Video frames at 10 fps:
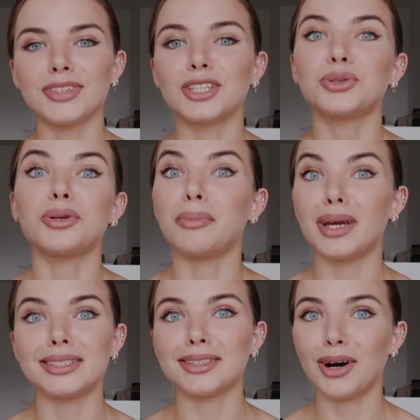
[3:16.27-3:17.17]
They do
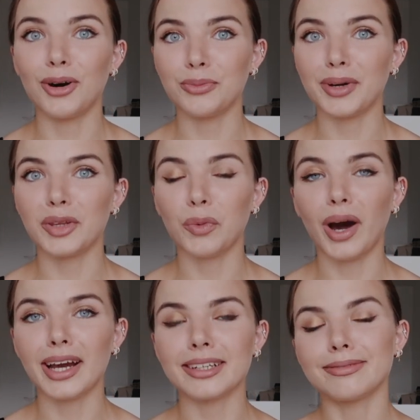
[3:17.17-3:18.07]
amazing homemade
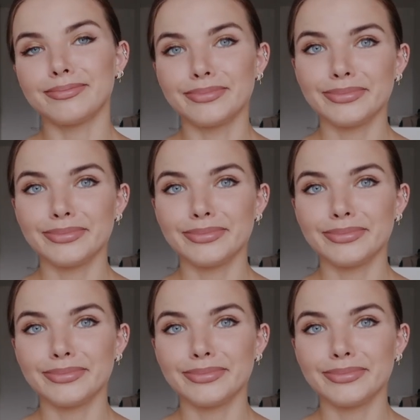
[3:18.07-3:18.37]
wine,